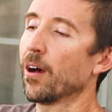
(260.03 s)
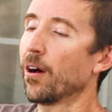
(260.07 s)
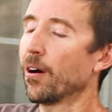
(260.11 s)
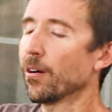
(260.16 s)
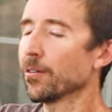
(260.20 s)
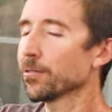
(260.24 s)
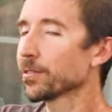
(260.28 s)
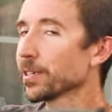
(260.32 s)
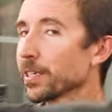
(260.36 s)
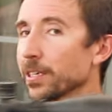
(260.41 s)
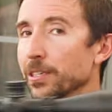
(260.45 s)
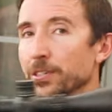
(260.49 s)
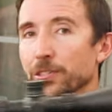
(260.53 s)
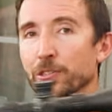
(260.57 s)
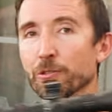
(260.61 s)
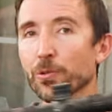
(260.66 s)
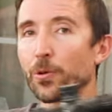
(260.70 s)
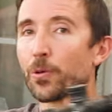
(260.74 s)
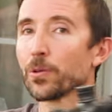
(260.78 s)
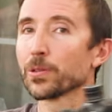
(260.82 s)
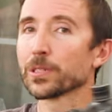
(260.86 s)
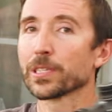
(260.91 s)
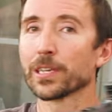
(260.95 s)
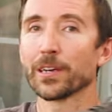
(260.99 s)
All the
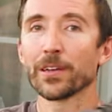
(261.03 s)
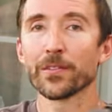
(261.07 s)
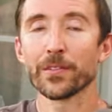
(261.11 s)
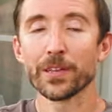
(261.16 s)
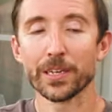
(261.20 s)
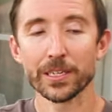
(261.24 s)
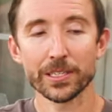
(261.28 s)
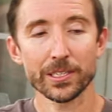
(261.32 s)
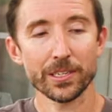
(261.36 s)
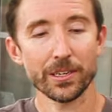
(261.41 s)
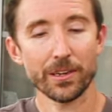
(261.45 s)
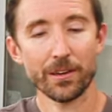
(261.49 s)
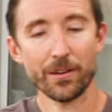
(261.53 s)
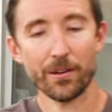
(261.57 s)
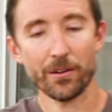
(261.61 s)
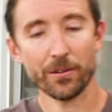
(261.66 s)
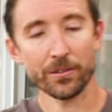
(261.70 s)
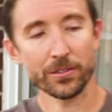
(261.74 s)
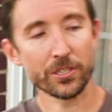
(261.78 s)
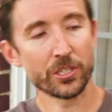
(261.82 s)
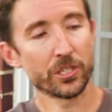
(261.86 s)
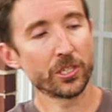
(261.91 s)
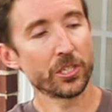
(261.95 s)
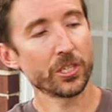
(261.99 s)
controls on this
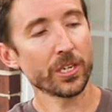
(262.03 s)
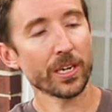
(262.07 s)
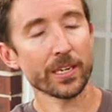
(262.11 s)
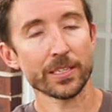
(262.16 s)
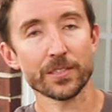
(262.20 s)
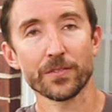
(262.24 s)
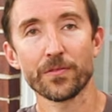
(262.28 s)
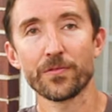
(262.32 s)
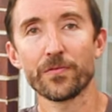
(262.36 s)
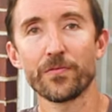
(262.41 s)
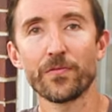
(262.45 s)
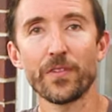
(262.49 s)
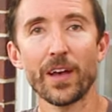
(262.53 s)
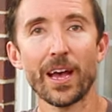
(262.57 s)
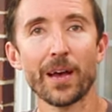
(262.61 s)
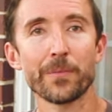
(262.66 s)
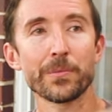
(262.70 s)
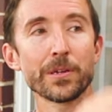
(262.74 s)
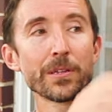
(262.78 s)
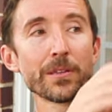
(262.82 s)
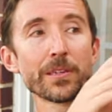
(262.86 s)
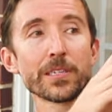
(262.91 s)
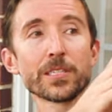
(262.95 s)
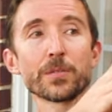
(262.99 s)
are just
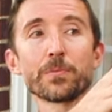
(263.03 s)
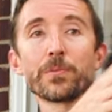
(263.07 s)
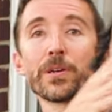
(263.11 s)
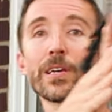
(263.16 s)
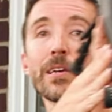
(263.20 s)
fabulous,